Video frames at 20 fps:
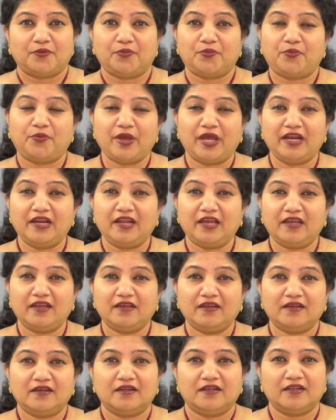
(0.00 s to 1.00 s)

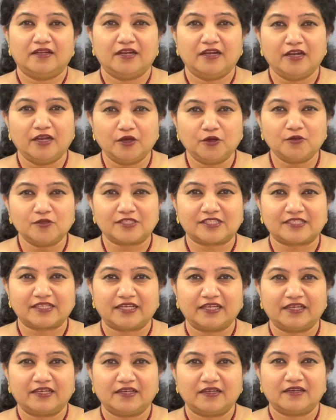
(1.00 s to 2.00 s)
winning,
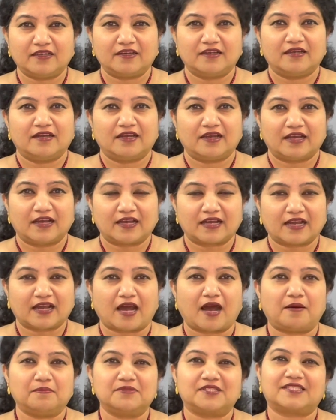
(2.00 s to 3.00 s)
losing
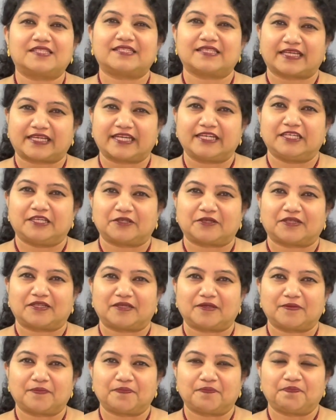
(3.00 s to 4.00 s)
comes
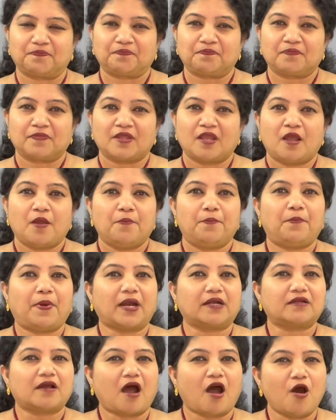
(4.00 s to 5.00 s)
secondary.
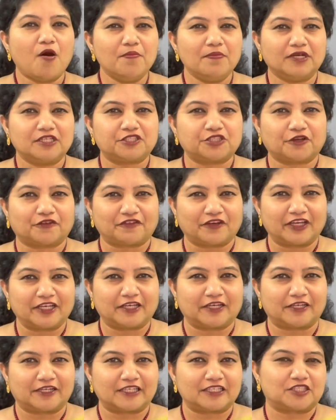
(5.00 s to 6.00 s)
But how much of
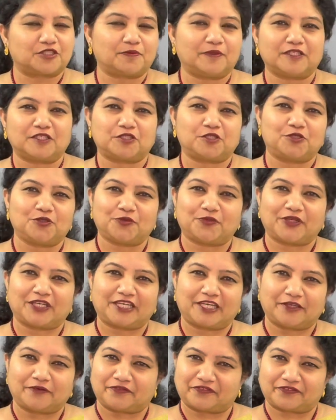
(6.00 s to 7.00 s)
encouragement do we
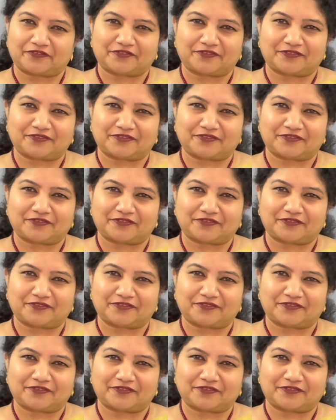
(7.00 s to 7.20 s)
give